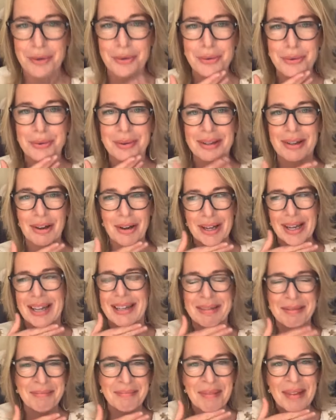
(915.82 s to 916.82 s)
Oh,
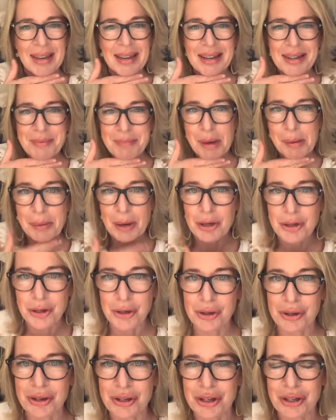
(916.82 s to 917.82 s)
golly. Maybe I
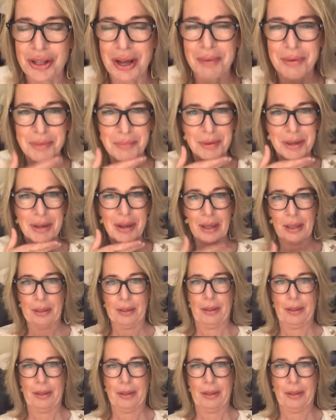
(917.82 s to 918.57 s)
shouldn't do that with my...